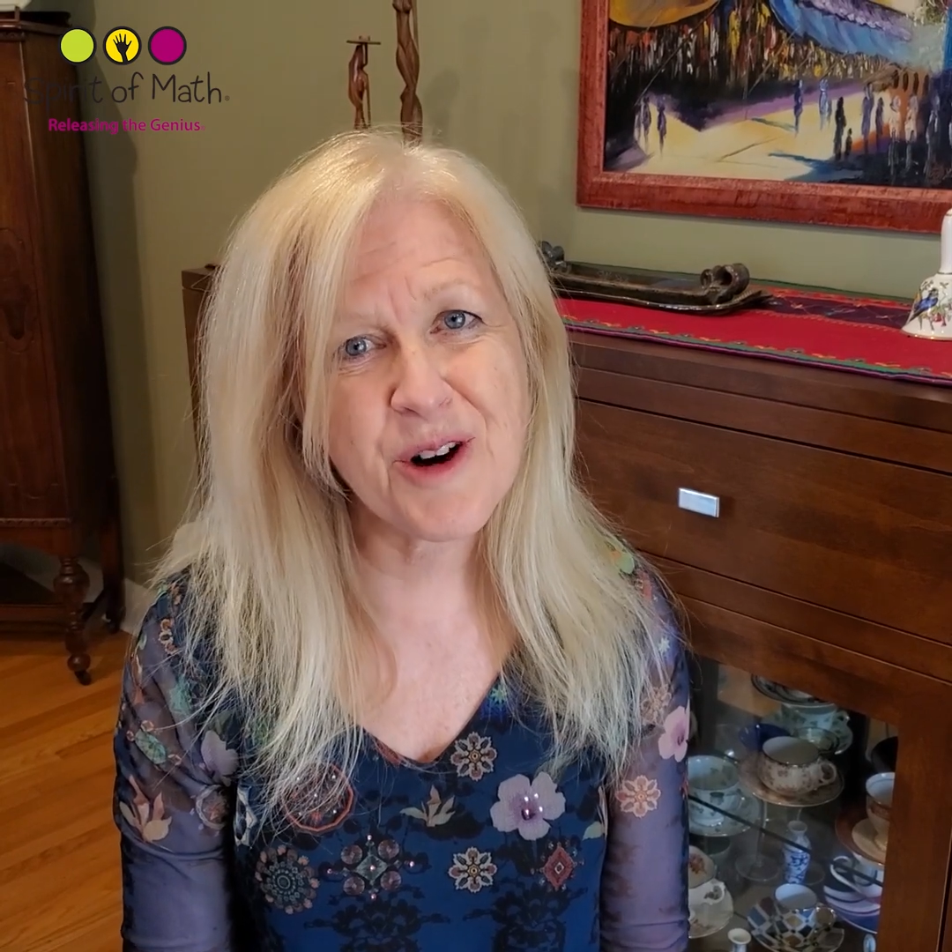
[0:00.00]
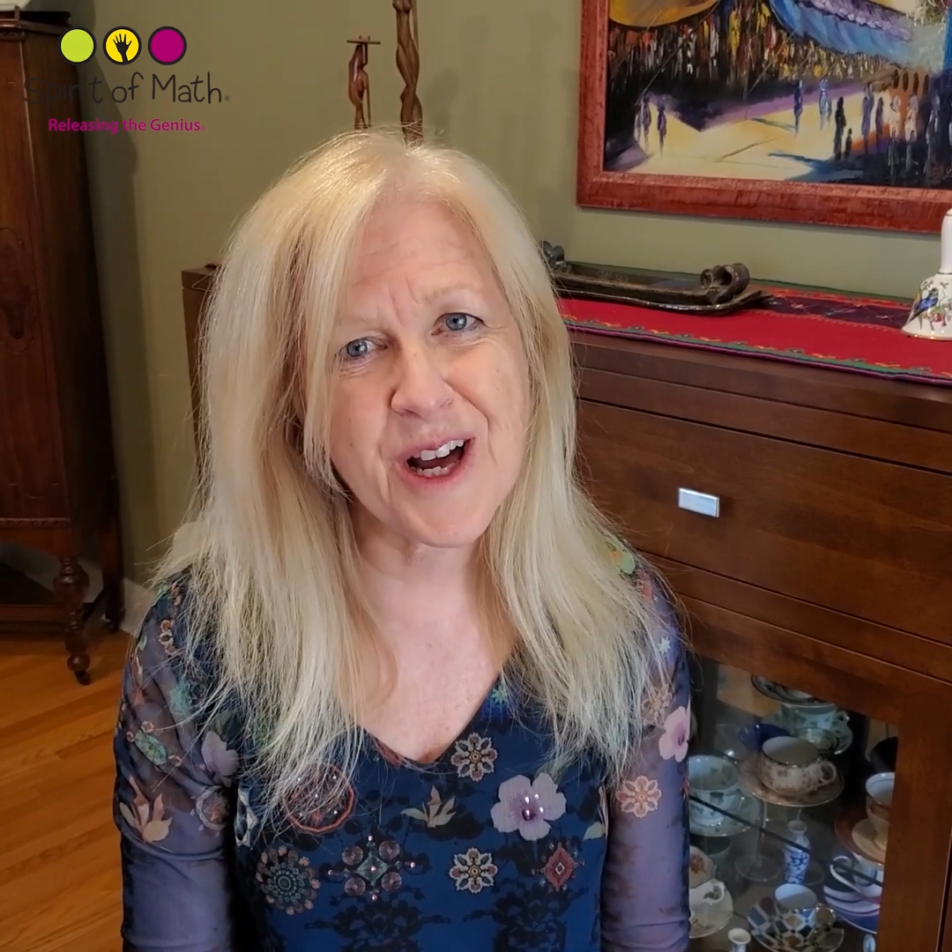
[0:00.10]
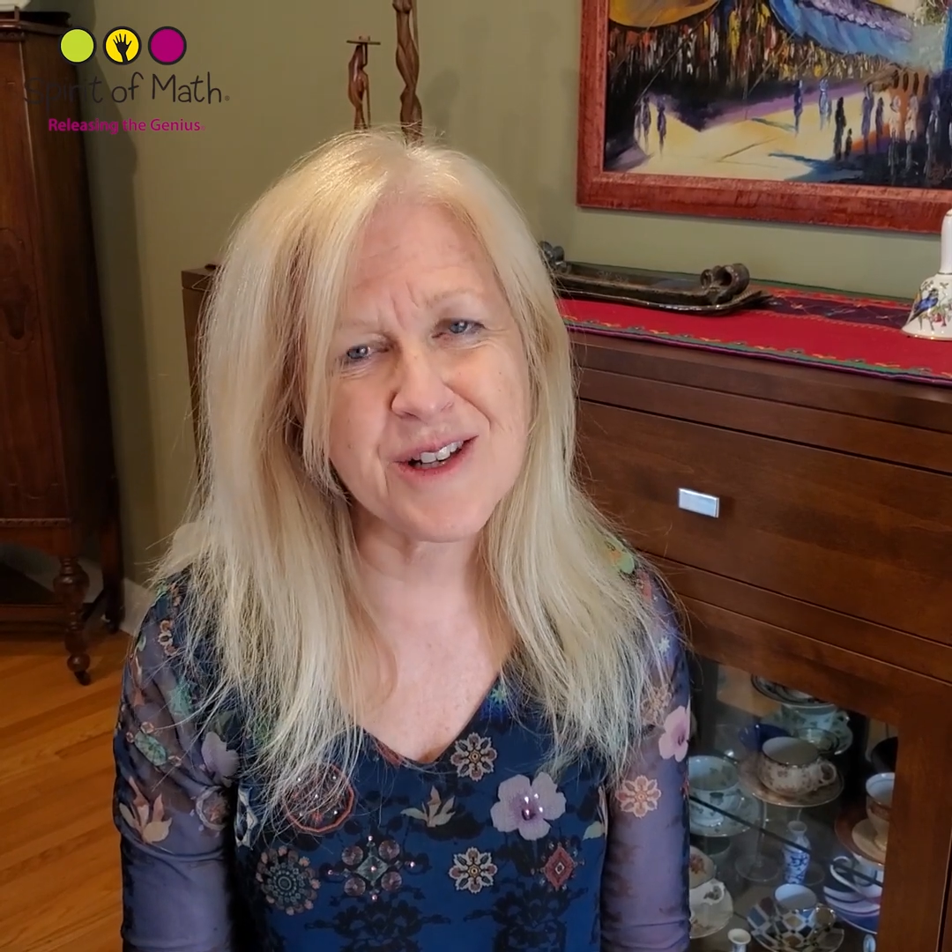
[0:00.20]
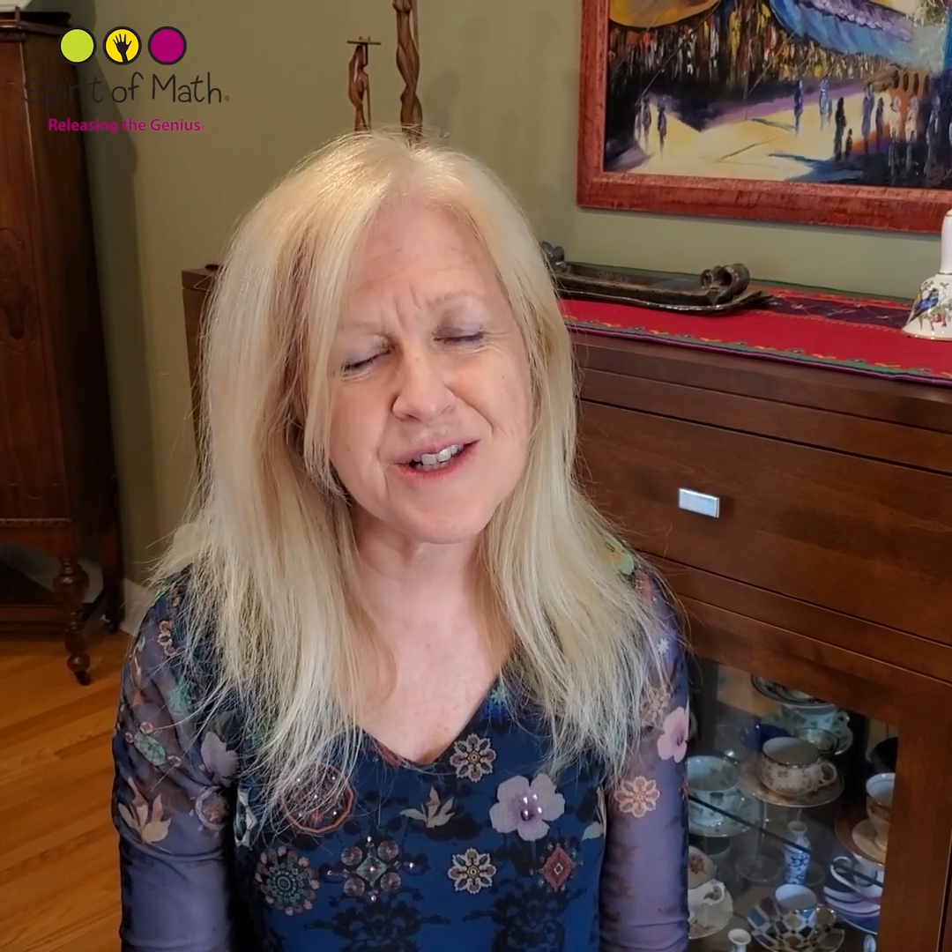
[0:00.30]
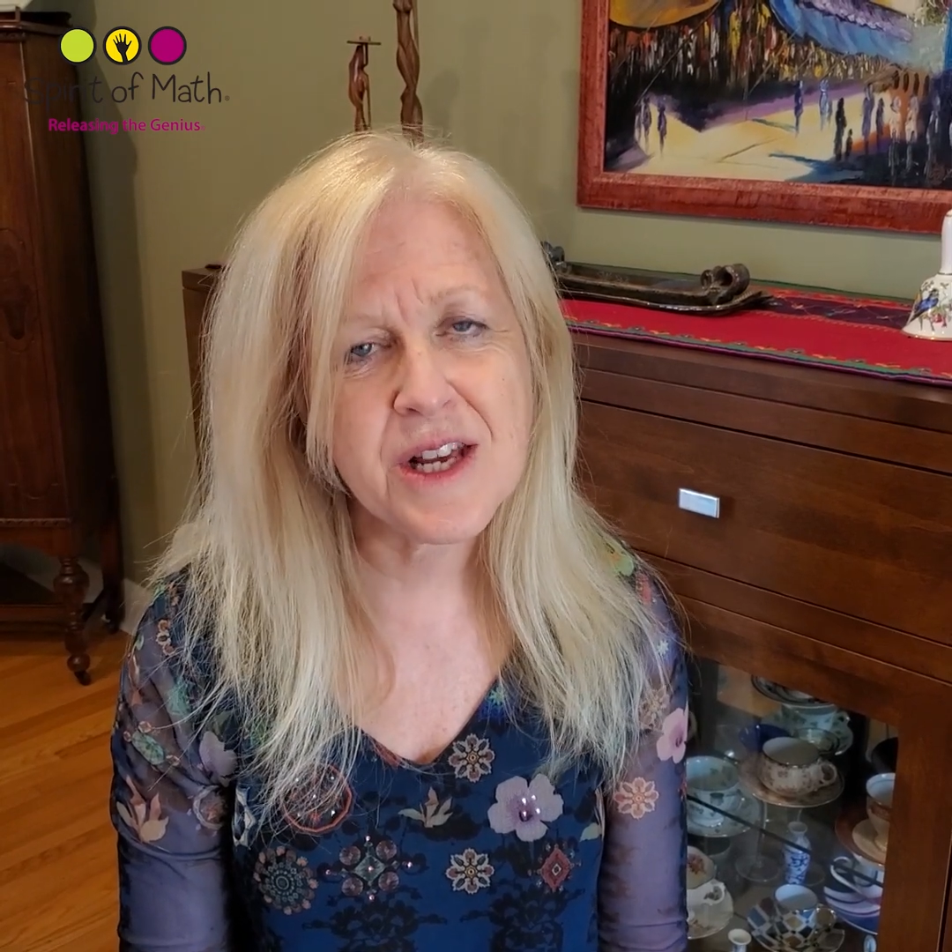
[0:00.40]

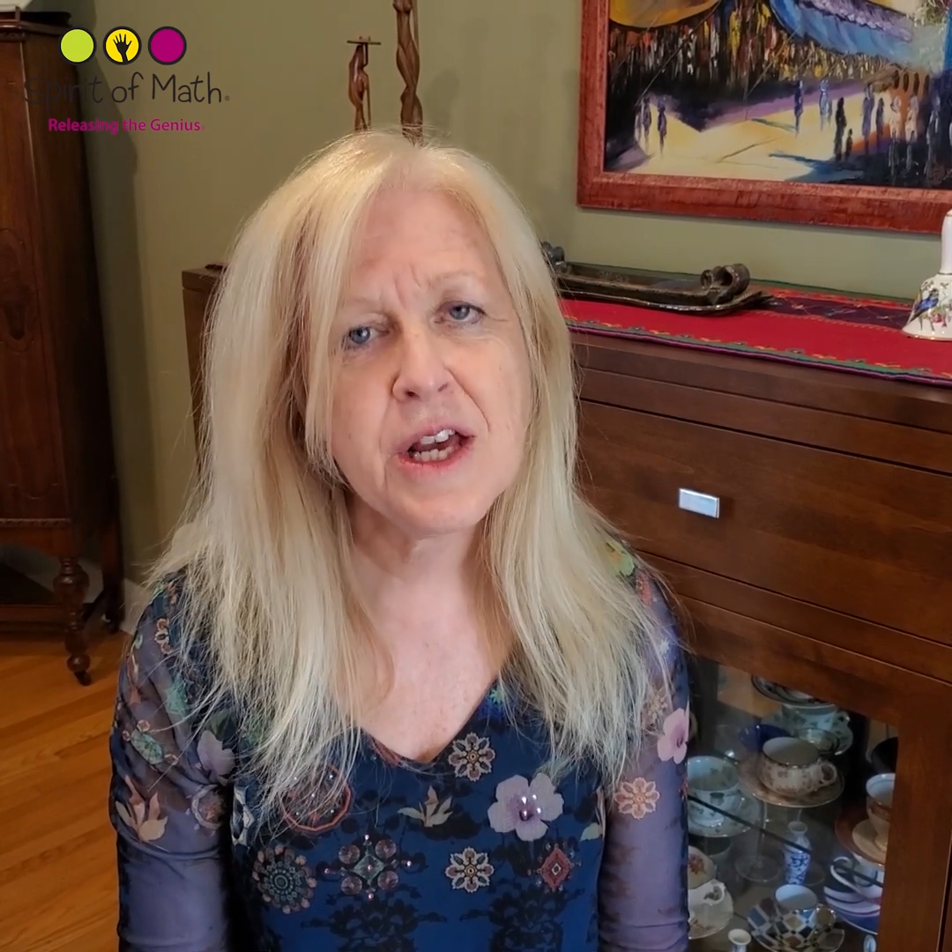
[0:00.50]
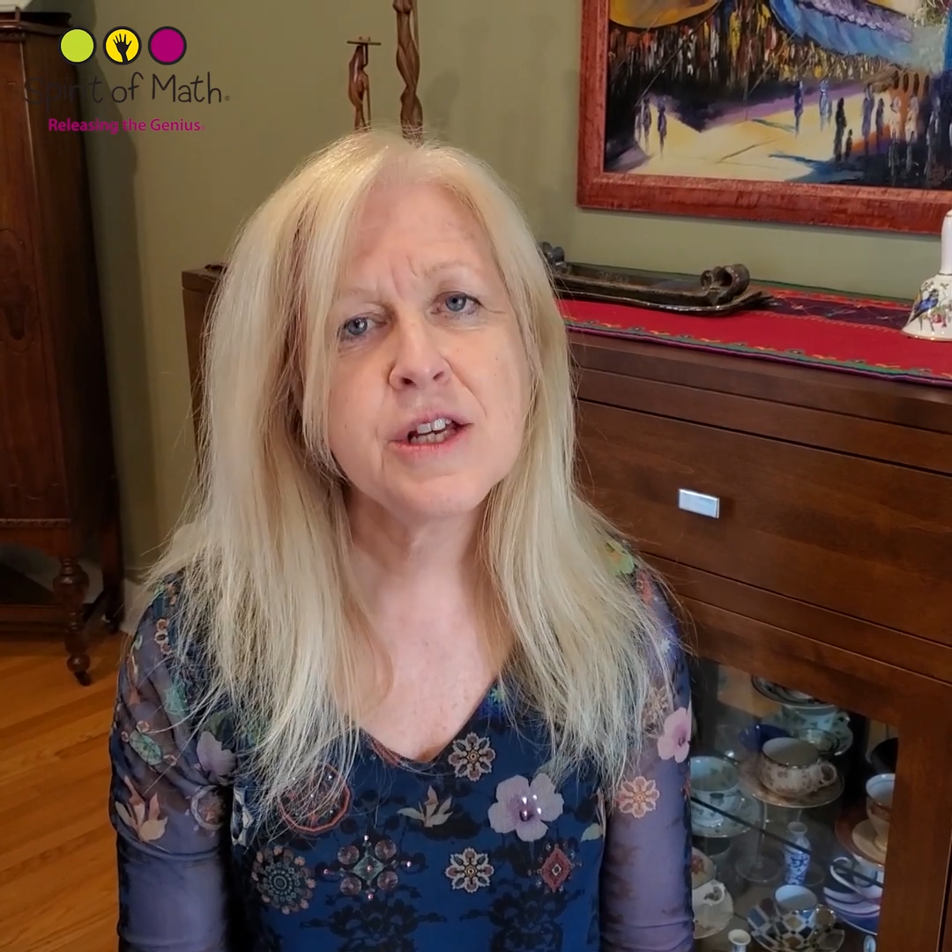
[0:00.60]
else.